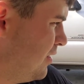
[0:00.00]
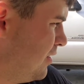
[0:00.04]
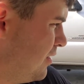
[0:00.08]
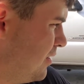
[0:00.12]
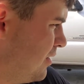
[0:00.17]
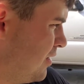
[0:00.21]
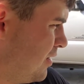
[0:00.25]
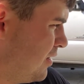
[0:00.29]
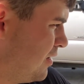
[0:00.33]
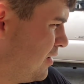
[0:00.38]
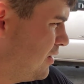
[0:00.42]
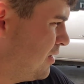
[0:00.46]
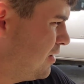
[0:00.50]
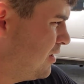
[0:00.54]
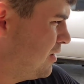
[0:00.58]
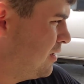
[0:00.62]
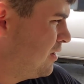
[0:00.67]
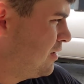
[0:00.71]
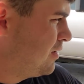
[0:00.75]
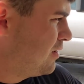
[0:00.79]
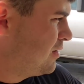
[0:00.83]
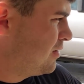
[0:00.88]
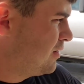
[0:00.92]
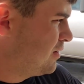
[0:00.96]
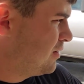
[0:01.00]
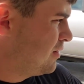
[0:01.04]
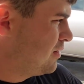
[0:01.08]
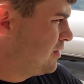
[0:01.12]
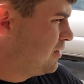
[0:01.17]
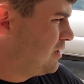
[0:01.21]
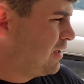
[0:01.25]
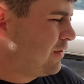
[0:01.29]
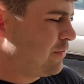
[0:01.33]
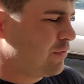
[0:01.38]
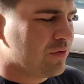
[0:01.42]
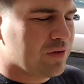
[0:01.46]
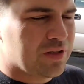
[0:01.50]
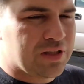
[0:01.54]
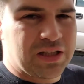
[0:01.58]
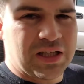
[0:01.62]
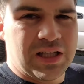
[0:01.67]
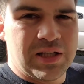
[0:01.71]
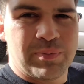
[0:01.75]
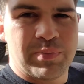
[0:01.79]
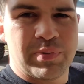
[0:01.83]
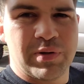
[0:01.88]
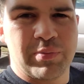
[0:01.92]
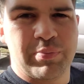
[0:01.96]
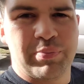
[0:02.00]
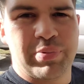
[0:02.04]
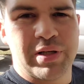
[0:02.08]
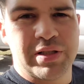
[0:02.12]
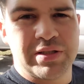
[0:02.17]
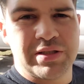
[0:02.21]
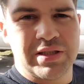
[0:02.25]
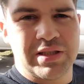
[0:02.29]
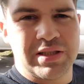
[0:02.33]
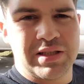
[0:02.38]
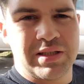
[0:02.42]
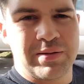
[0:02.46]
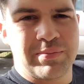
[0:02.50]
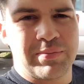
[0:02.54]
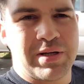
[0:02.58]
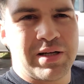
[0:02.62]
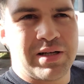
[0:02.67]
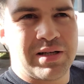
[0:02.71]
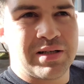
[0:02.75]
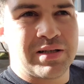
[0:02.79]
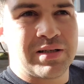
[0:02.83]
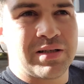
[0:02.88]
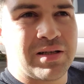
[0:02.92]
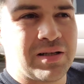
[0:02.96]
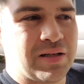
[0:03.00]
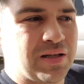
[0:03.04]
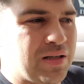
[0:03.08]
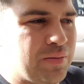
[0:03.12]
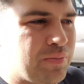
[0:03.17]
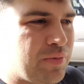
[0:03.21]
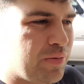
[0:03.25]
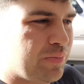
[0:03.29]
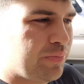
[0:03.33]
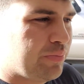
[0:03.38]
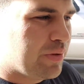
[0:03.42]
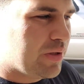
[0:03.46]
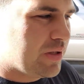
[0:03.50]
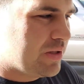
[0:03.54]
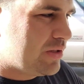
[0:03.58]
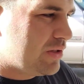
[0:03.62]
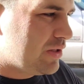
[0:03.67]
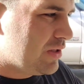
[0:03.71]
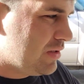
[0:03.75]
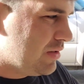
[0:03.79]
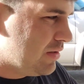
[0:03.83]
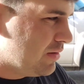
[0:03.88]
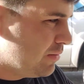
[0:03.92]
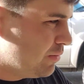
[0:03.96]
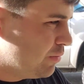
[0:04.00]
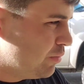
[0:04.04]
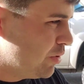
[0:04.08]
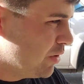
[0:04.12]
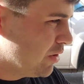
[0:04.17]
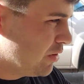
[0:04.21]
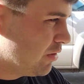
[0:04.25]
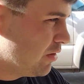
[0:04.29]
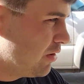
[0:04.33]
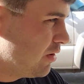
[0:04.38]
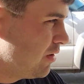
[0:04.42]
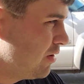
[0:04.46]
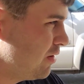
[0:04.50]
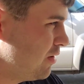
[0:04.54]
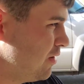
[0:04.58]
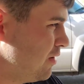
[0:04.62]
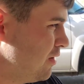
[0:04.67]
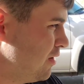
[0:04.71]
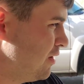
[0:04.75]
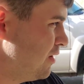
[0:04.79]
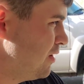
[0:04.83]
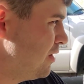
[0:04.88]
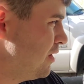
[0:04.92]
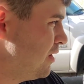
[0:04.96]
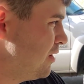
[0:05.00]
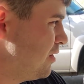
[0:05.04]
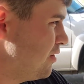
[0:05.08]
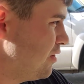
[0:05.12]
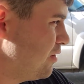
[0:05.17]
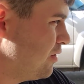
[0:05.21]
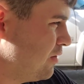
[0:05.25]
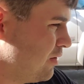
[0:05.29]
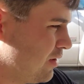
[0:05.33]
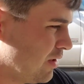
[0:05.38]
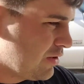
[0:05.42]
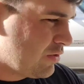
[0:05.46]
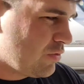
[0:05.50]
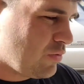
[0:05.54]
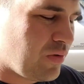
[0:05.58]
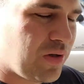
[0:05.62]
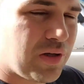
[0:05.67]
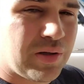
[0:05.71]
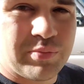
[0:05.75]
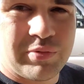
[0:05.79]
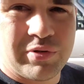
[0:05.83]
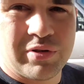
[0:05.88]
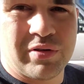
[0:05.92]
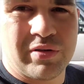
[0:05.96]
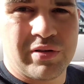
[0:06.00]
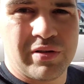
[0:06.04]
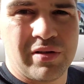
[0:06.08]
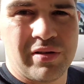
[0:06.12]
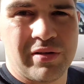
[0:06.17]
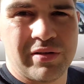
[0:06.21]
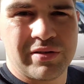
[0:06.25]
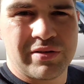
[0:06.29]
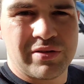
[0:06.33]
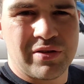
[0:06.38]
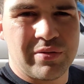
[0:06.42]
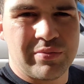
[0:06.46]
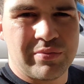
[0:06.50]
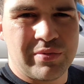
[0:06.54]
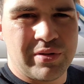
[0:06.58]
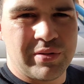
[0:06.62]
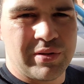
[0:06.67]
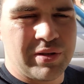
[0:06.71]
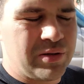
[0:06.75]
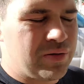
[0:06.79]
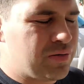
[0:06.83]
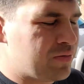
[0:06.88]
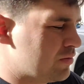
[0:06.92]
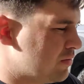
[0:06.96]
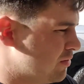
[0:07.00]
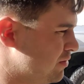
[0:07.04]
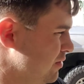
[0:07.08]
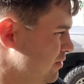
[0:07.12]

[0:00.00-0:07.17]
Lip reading: Definitely keeping a budget in mind. I am a budget builder. That's why I'm doing all this on my own.